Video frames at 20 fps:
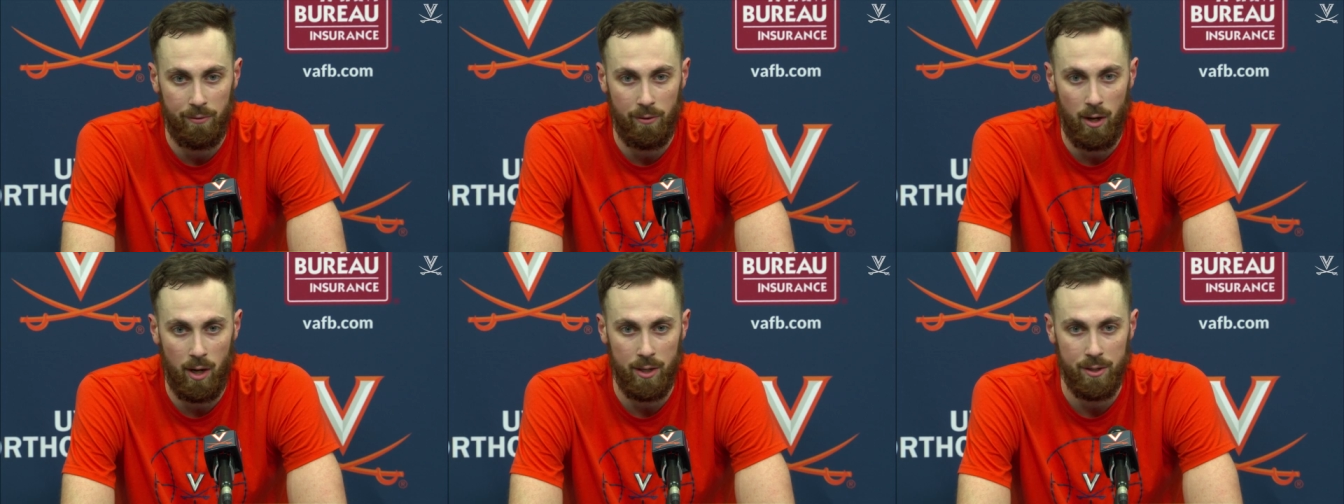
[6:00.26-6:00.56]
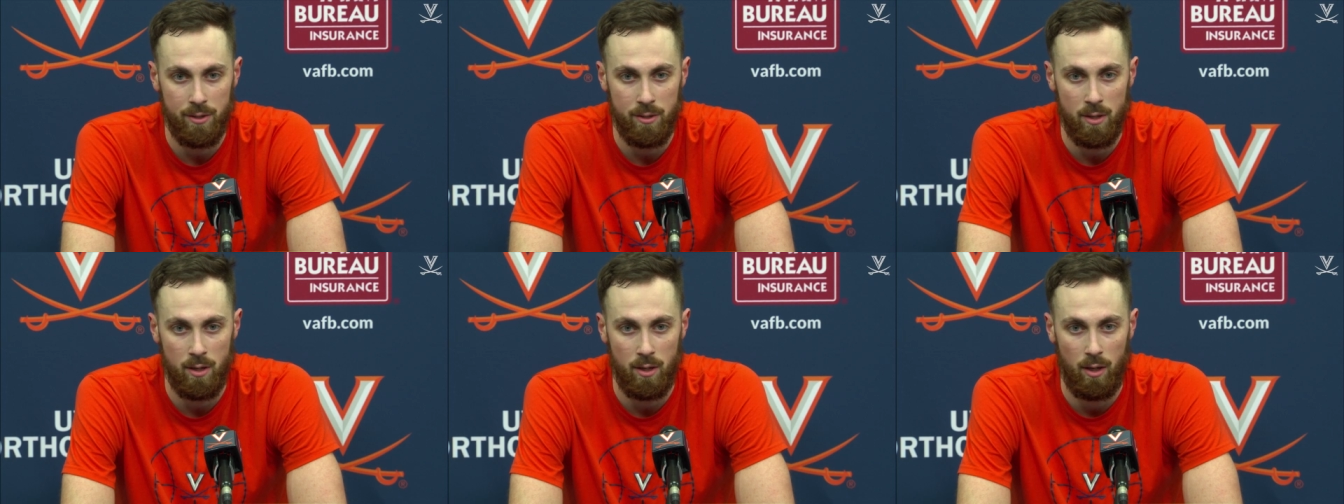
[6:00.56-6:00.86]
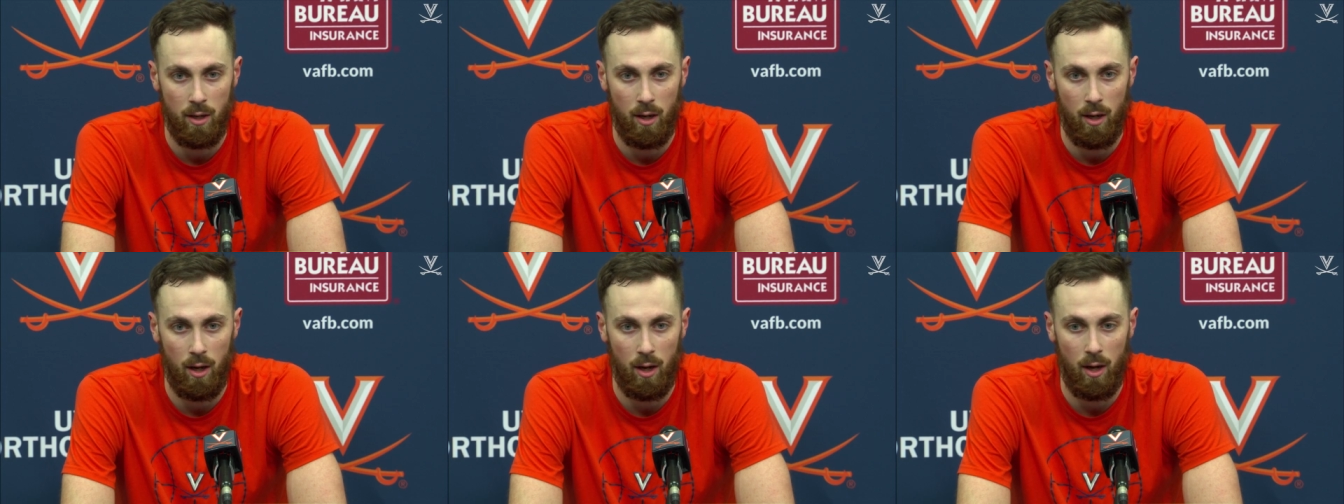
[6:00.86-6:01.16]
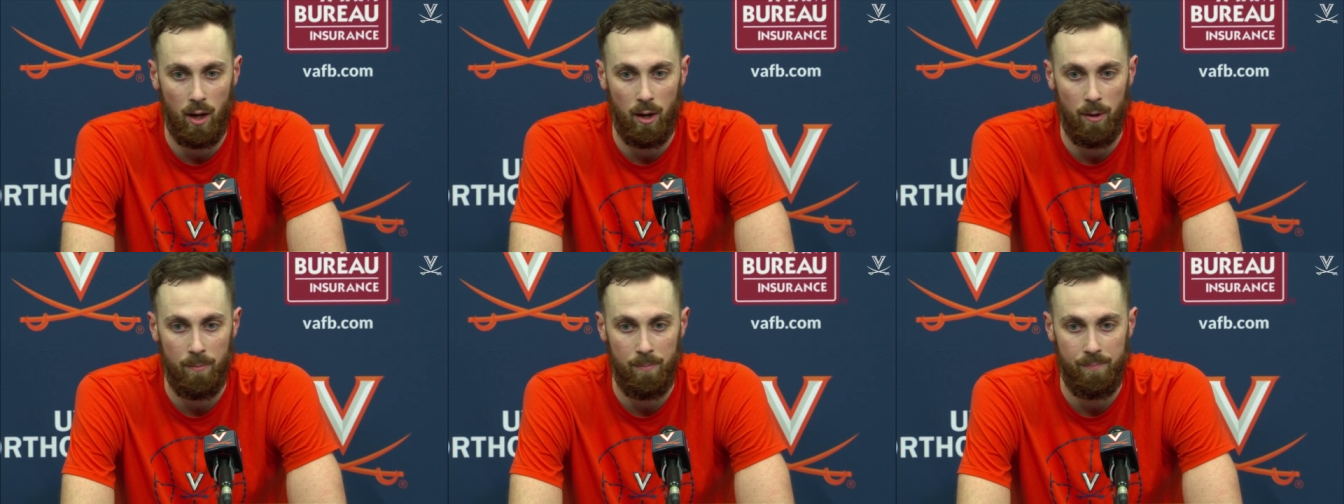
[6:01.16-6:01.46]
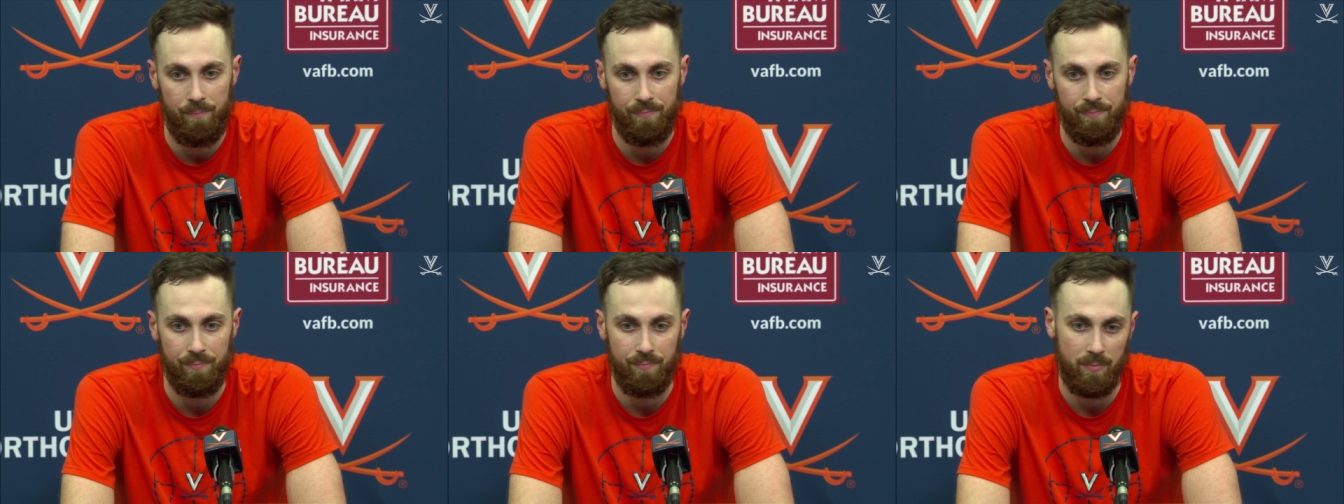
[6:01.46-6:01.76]
for us.
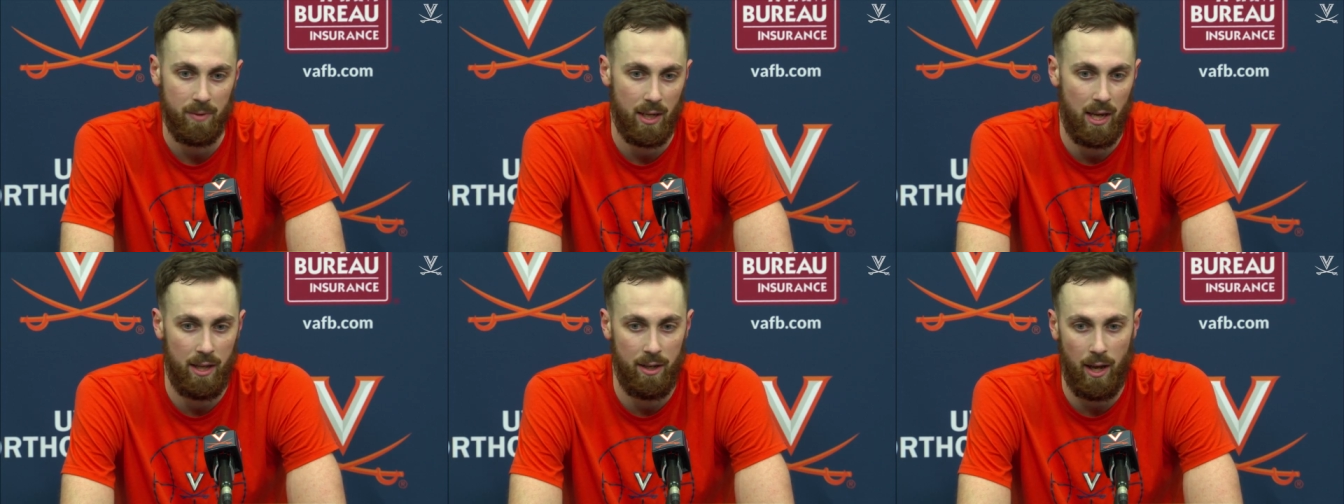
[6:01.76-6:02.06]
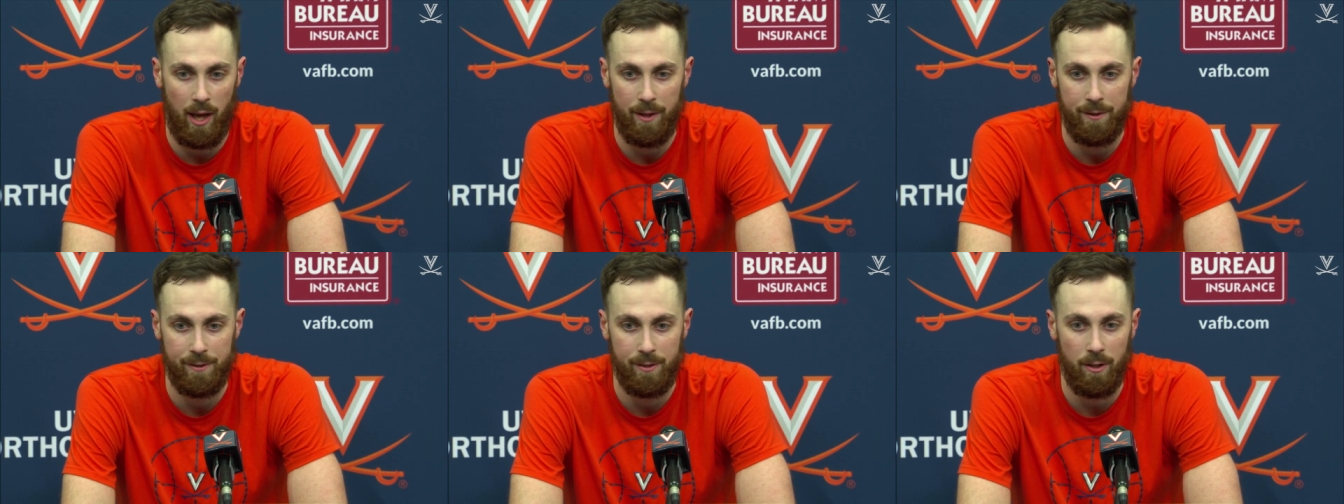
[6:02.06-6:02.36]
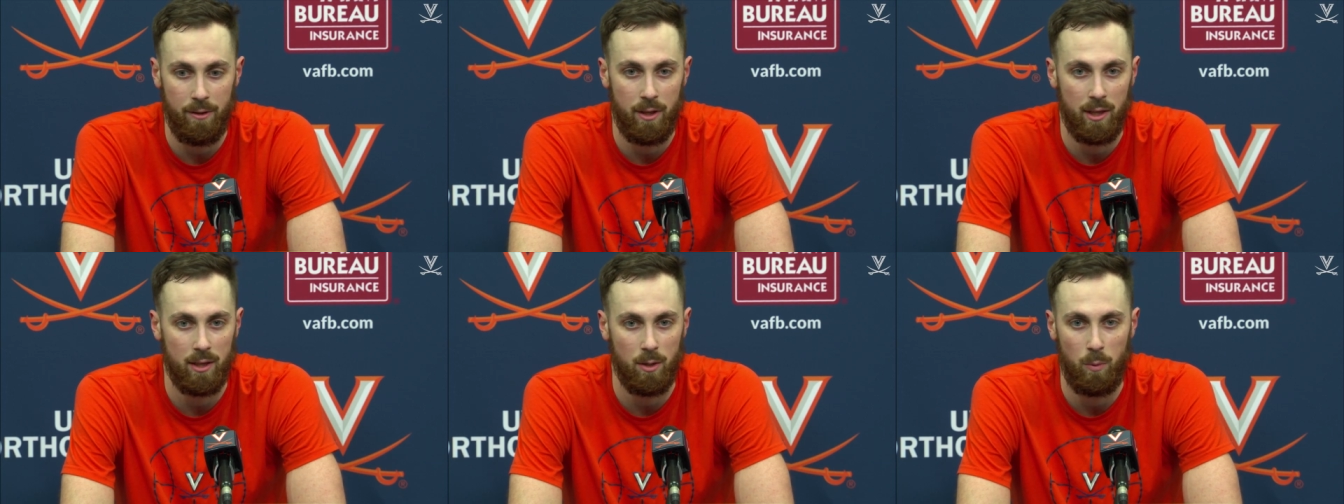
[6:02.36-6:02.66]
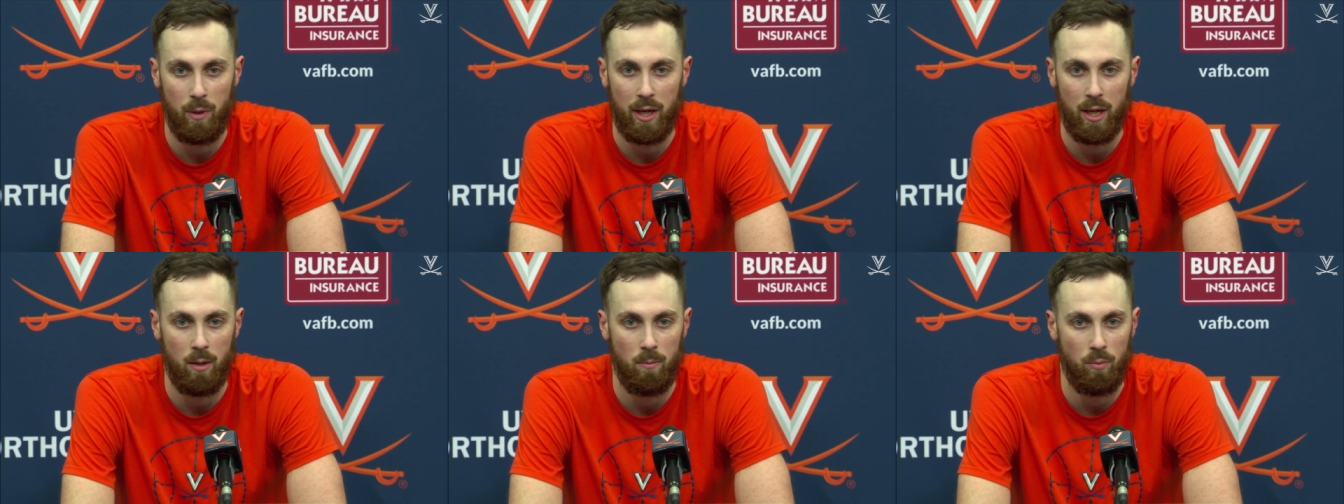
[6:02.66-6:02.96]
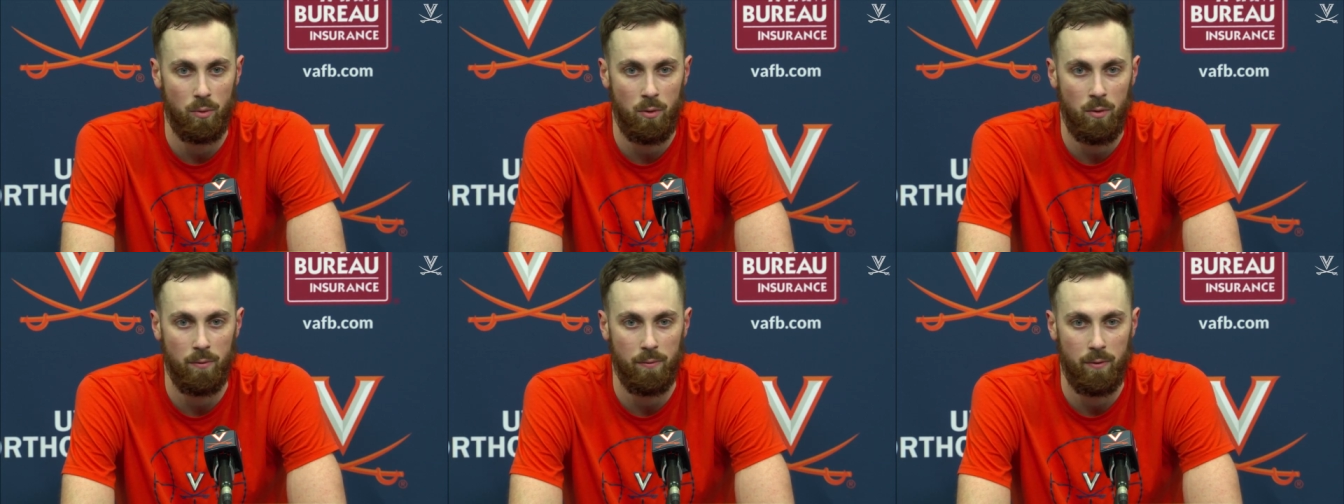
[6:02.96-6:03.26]
Um, and I still think that we can
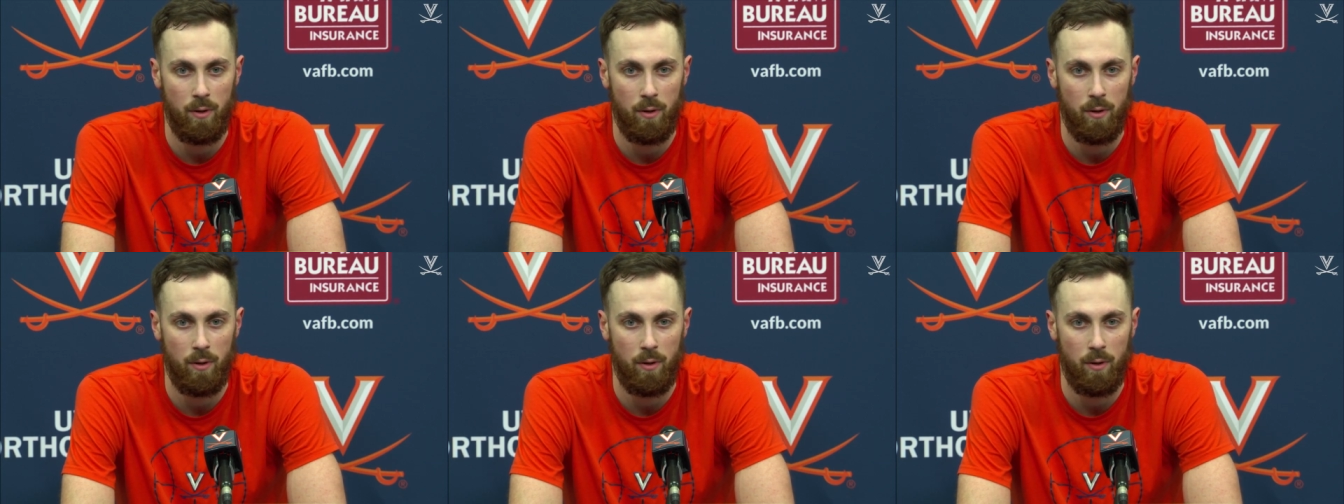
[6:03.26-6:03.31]
improve.